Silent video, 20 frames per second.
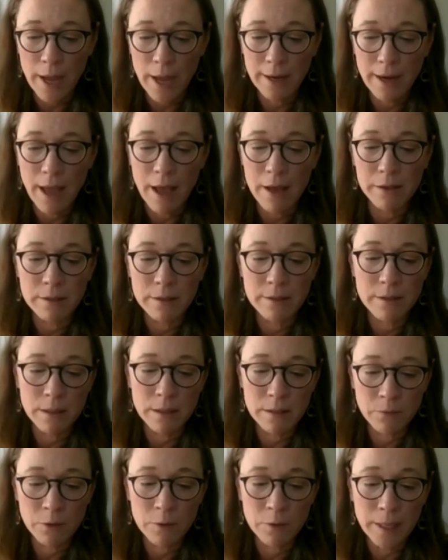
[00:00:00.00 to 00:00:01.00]
echoing through
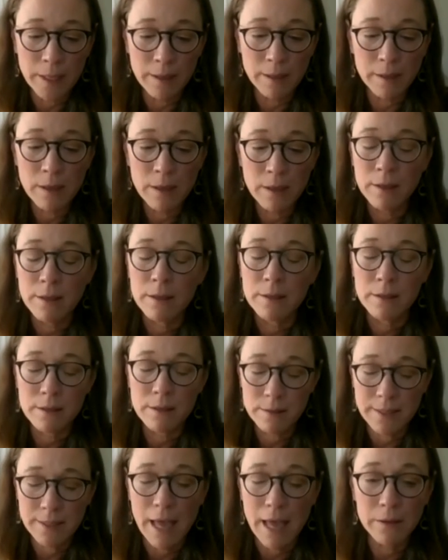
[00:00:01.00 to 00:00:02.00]
the quiet house, is
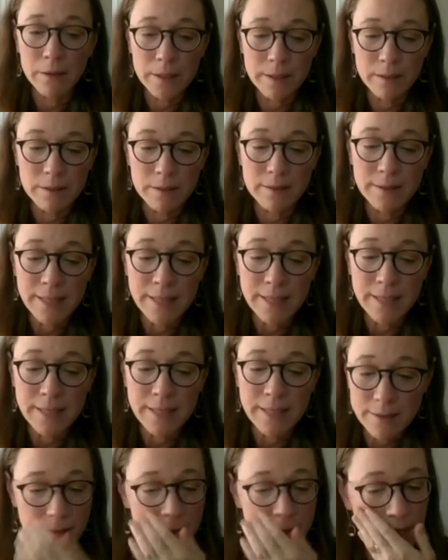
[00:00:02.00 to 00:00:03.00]
for me the
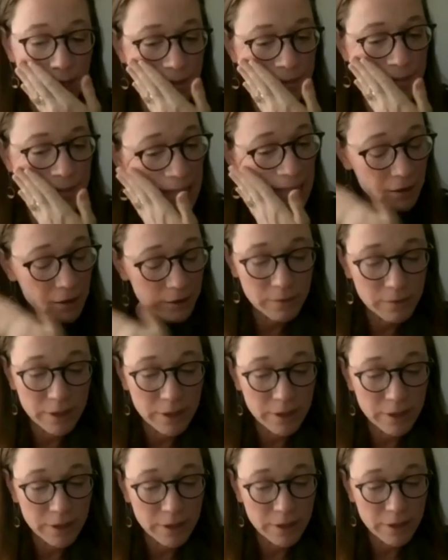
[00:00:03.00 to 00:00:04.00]
saddest
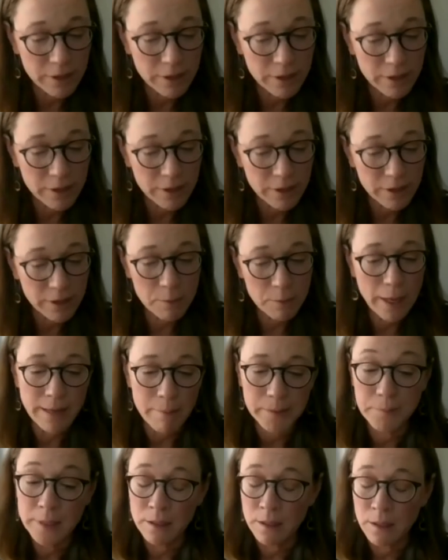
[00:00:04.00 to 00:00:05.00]
sound of the
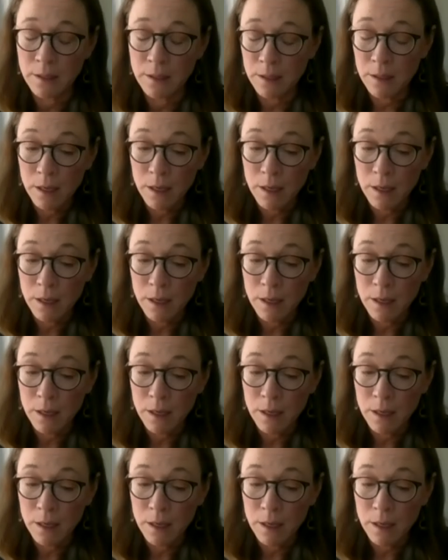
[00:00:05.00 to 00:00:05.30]
pandemic.